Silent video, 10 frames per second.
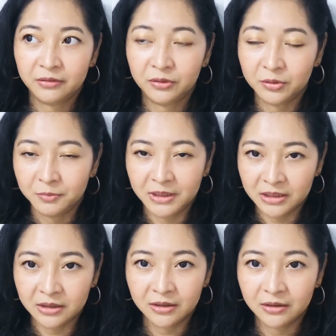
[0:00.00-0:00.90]
to me,
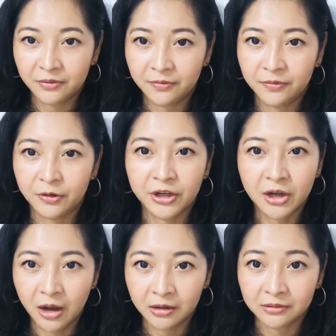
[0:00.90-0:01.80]
for
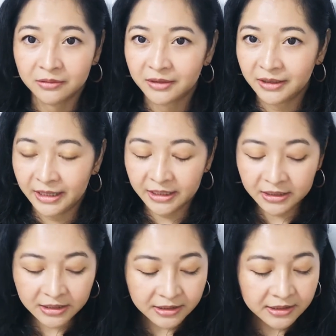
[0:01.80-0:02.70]
young
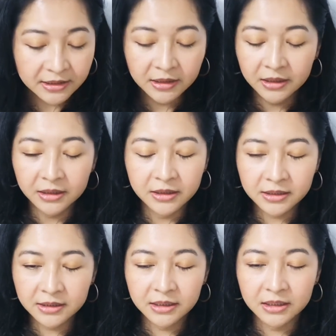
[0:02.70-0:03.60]
ladies.
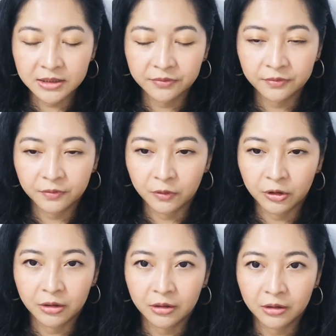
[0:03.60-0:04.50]
This is
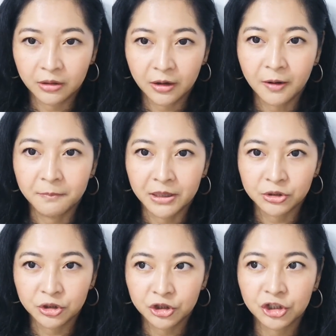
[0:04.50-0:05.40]
for a
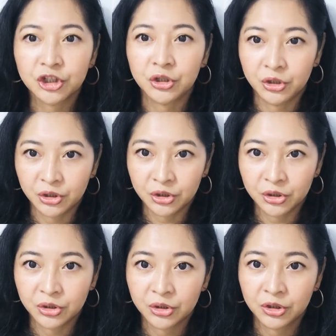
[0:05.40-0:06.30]

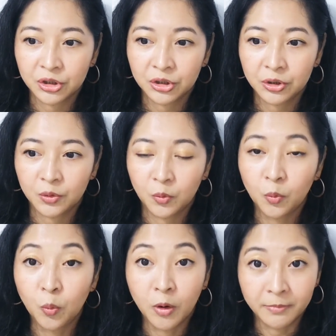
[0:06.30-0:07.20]
mature
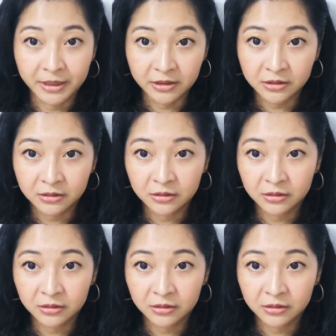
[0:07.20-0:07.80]
woman,